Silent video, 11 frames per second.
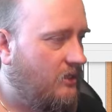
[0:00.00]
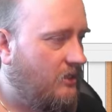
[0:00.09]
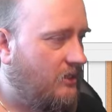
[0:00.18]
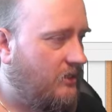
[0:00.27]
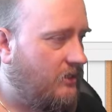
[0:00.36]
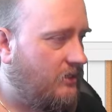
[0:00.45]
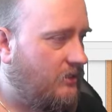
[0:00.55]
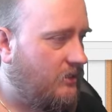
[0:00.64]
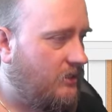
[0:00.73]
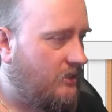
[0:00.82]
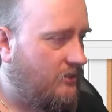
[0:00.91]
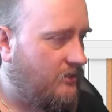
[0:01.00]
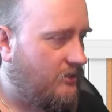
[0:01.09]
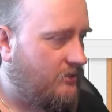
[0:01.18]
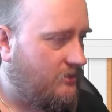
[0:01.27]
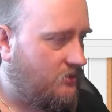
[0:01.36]
And then I'm
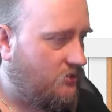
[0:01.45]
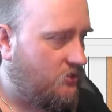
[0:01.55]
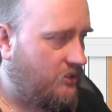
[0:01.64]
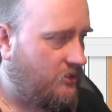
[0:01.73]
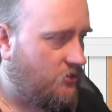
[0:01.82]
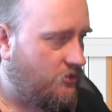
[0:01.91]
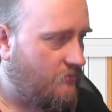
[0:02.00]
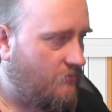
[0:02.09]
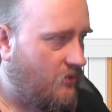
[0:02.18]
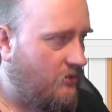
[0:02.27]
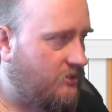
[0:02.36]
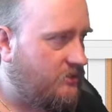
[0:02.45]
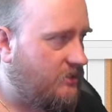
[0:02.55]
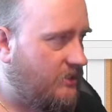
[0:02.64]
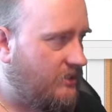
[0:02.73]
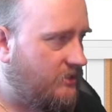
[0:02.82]
gonna change the blur
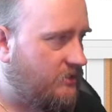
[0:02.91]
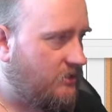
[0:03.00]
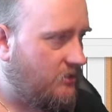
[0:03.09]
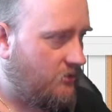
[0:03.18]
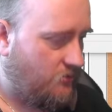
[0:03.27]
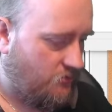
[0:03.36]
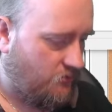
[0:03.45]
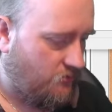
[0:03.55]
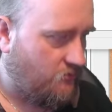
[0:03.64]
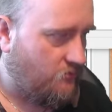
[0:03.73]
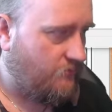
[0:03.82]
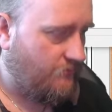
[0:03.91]
size to